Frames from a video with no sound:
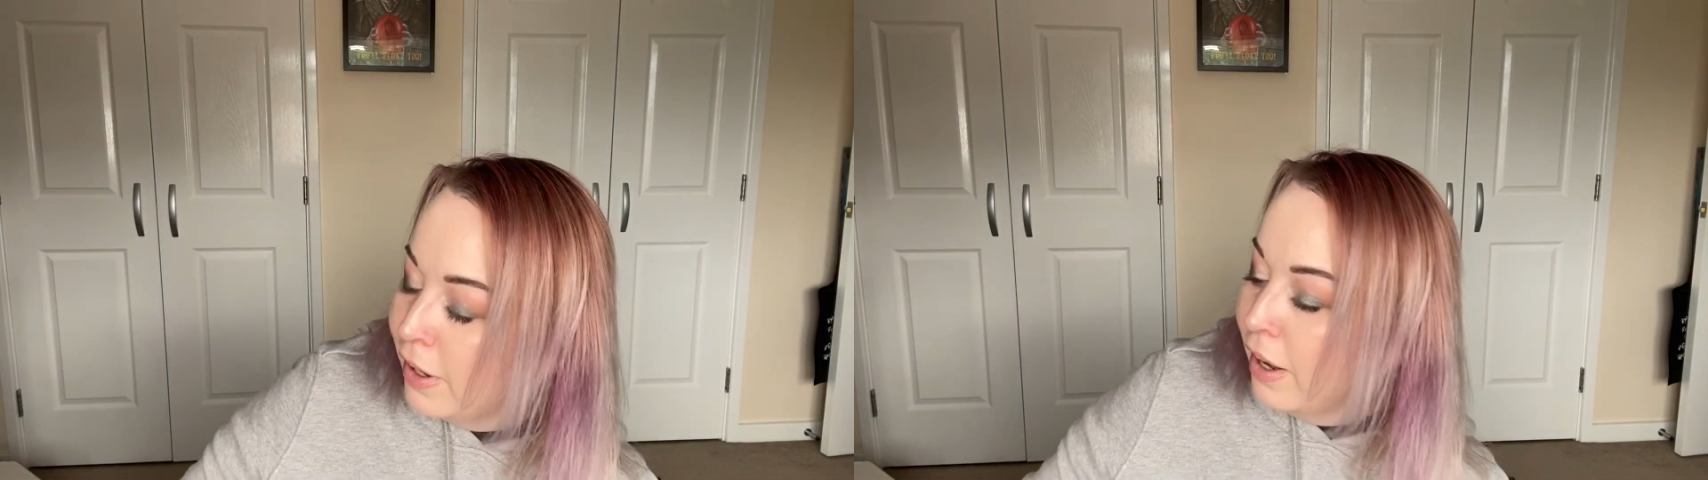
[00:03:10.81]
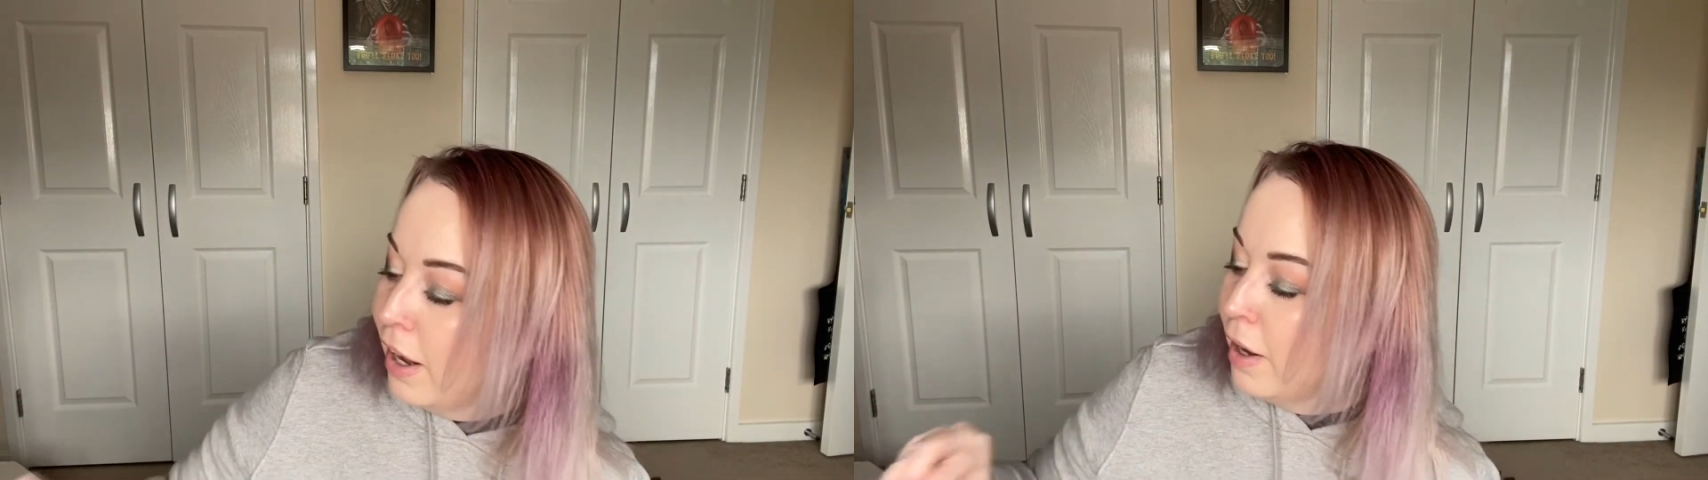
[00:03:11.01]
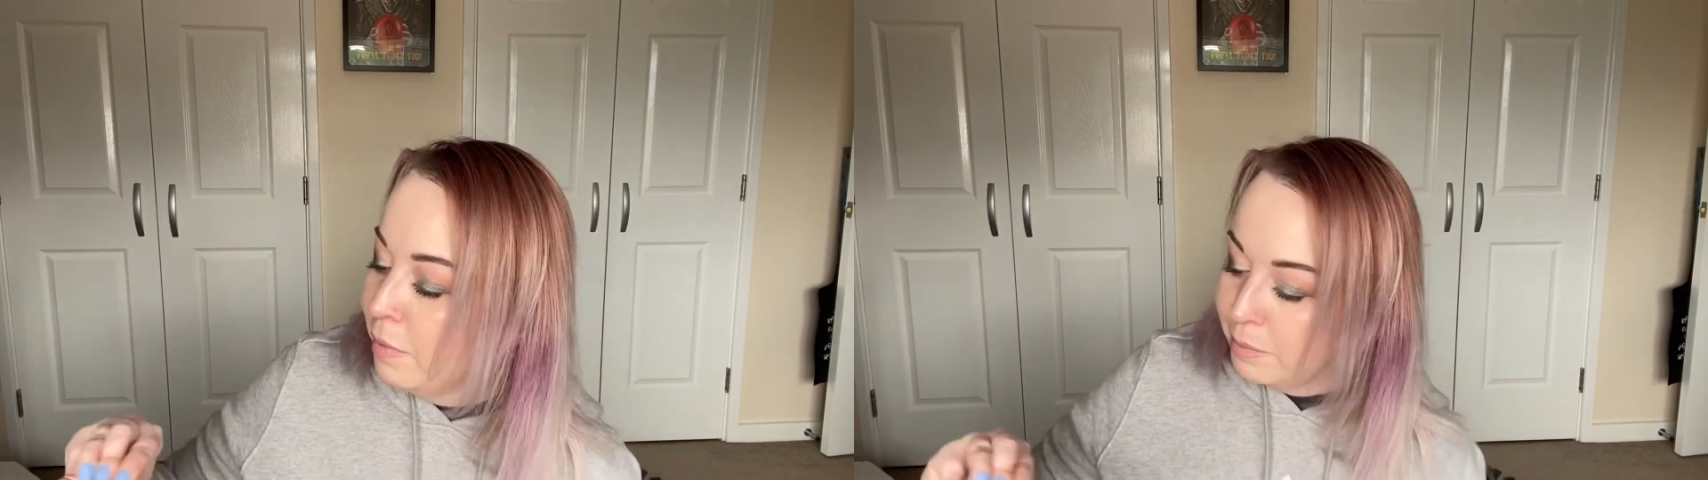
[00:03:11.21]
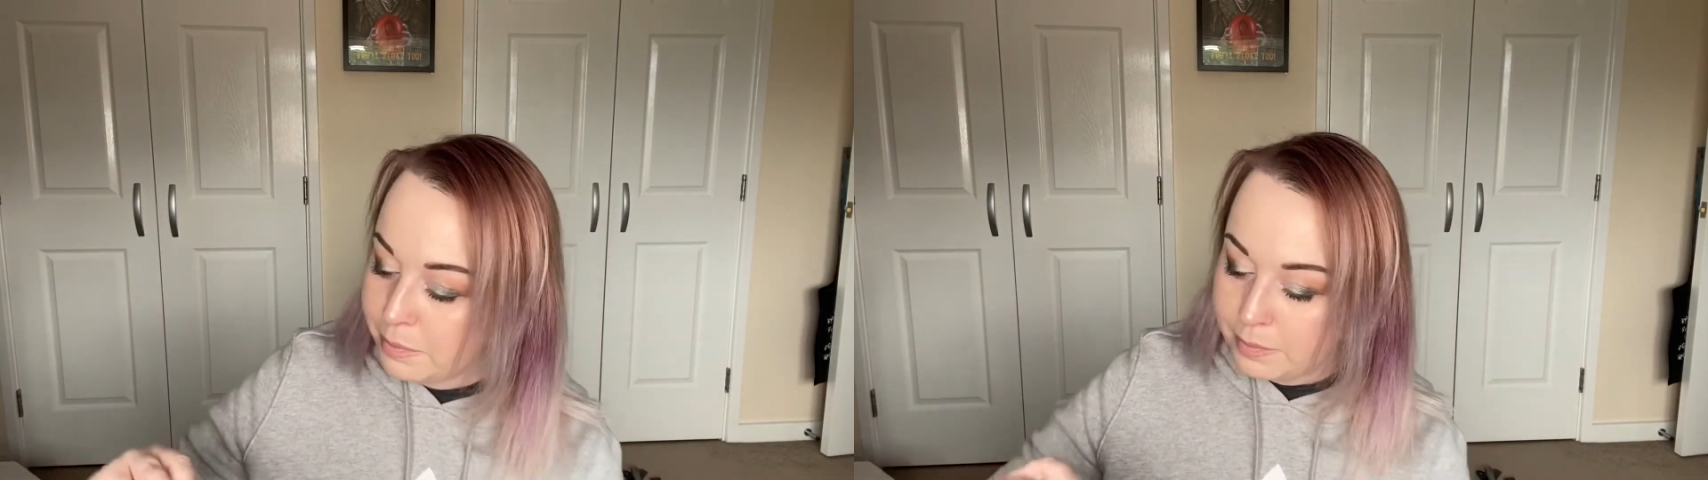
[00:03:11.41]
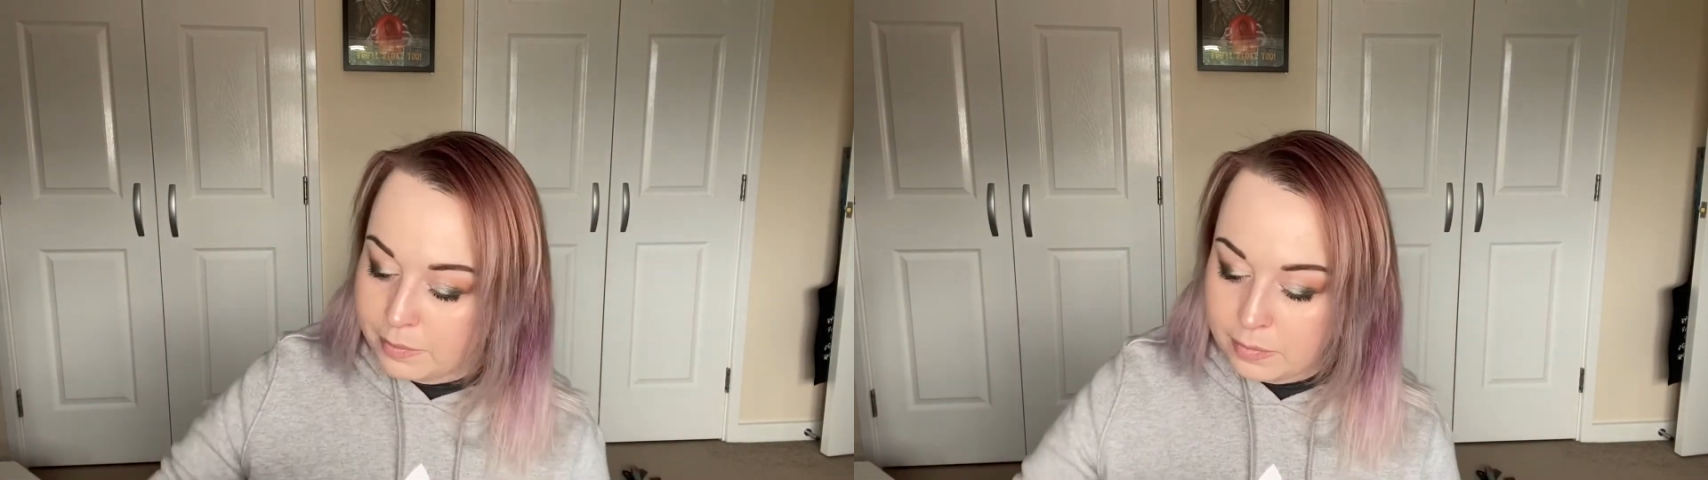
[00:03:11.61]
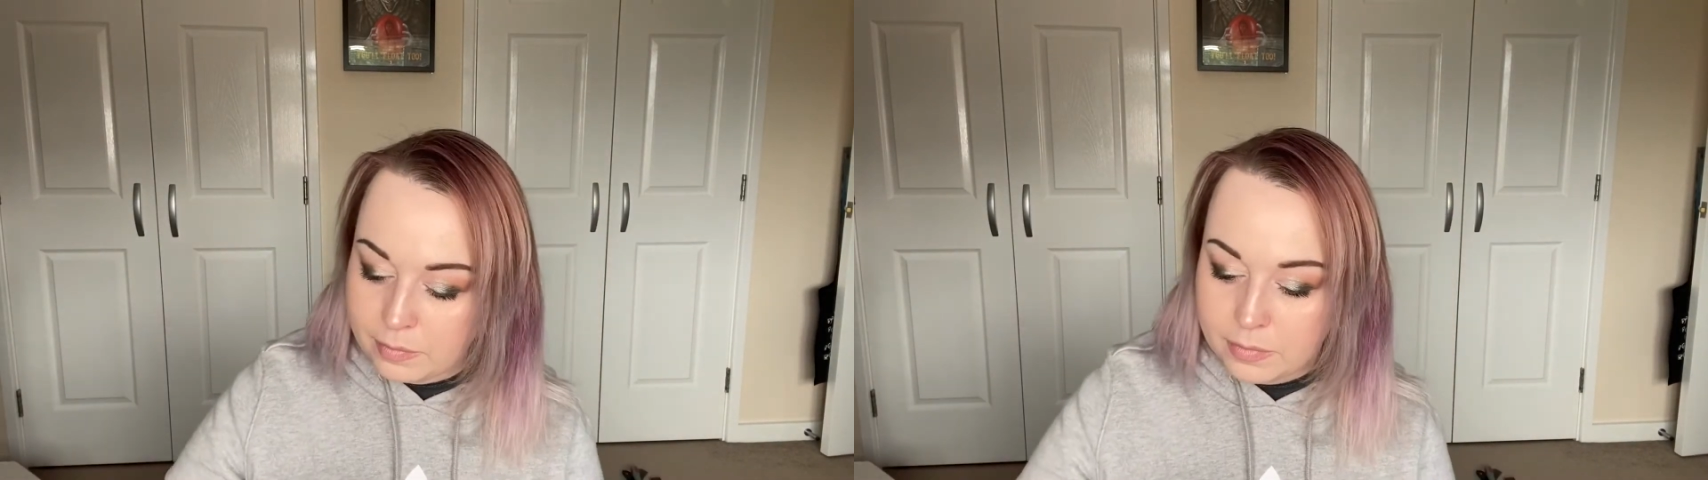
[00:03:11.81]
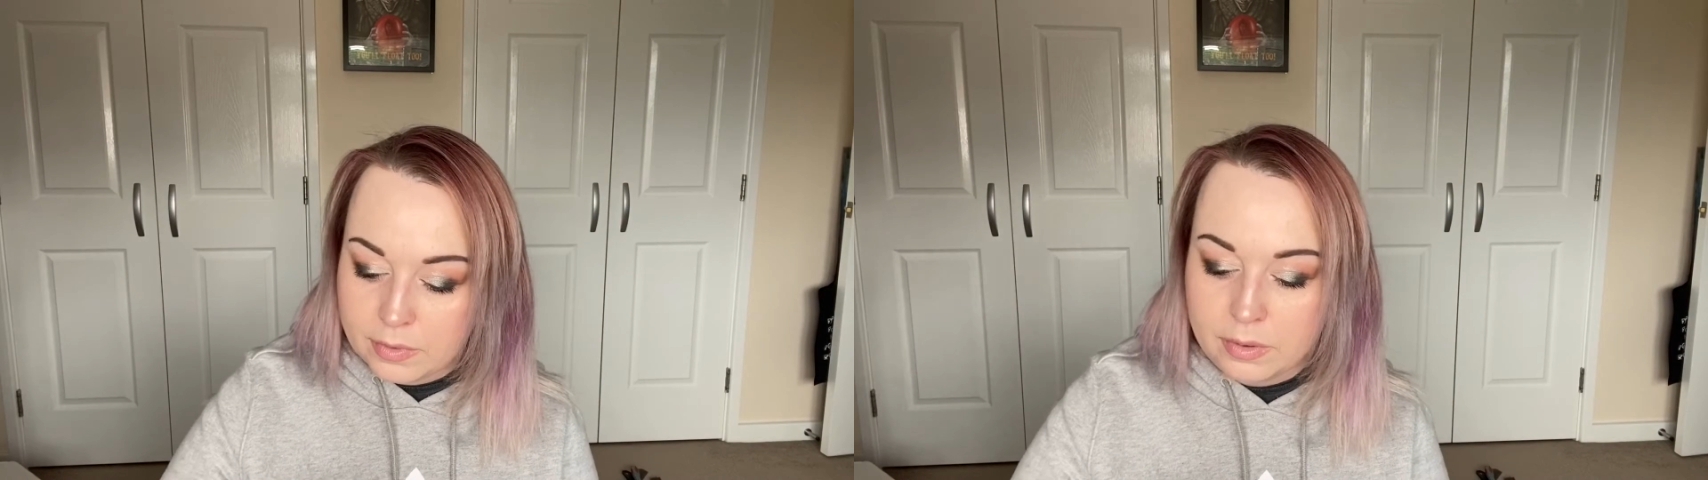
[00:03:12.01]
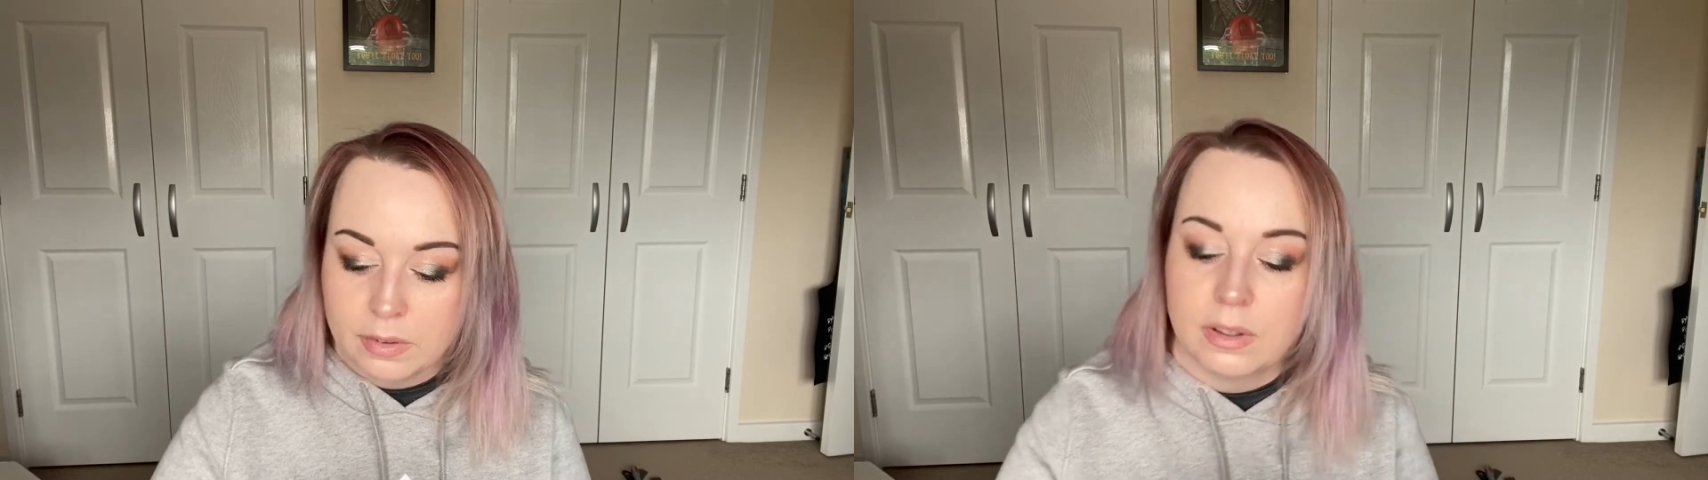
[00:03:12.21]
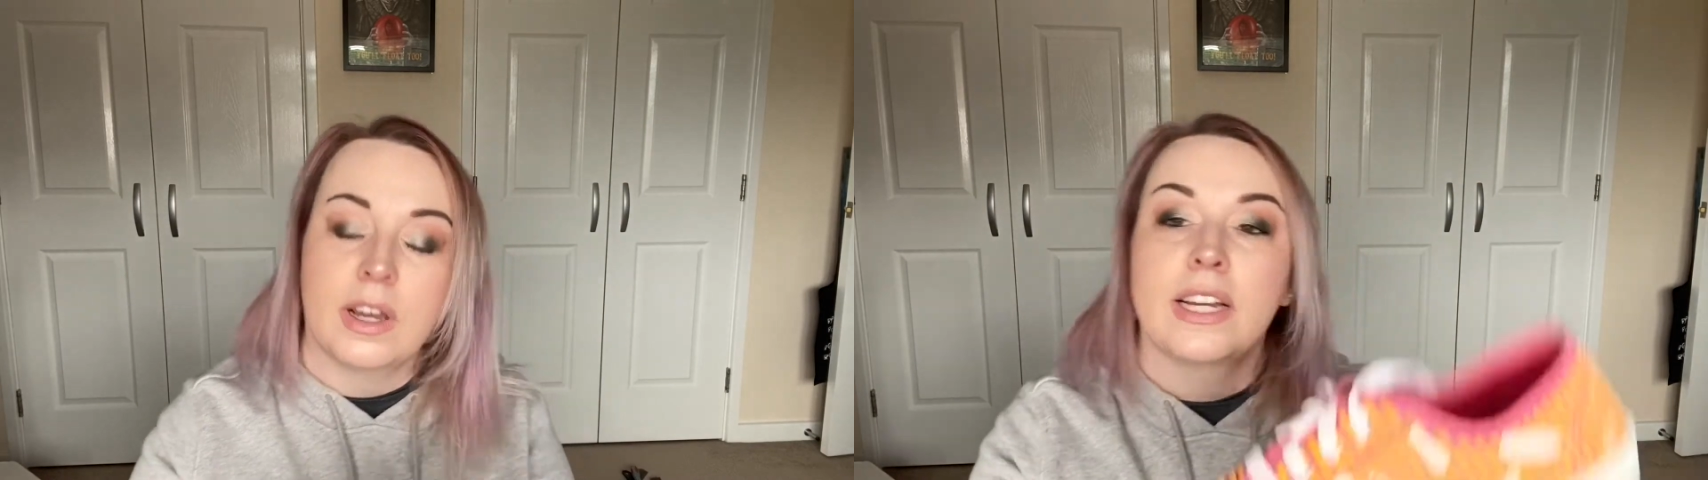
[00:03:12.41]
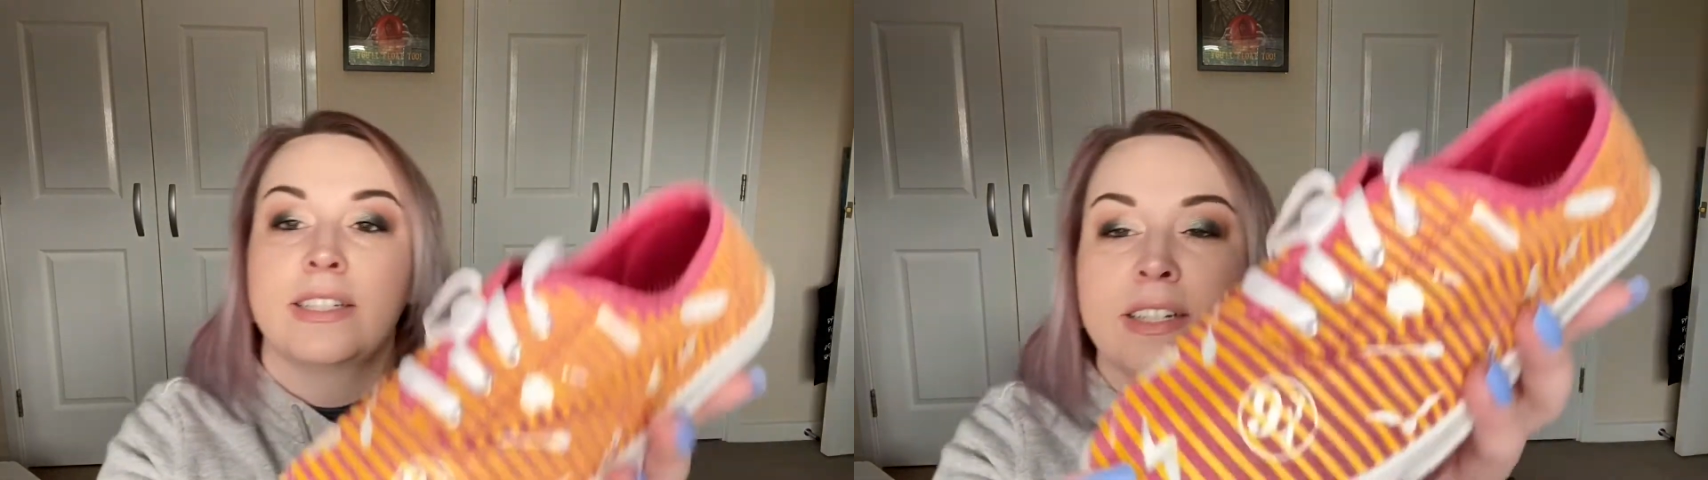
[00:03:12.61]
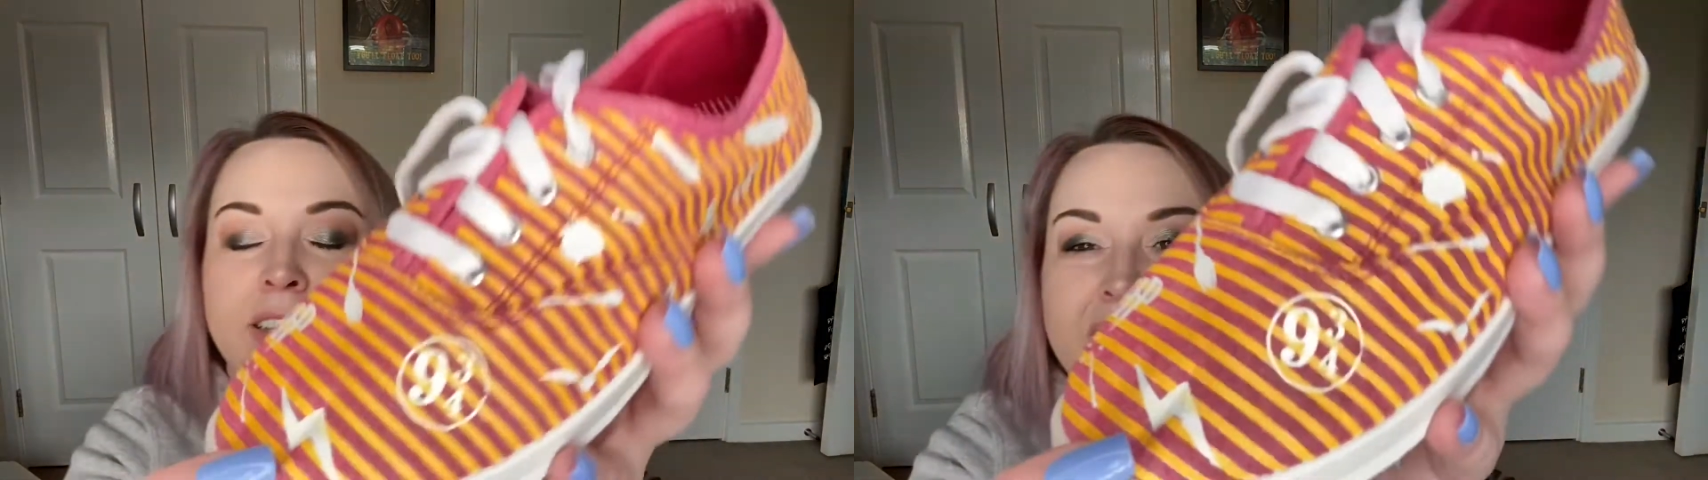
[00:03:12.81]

I did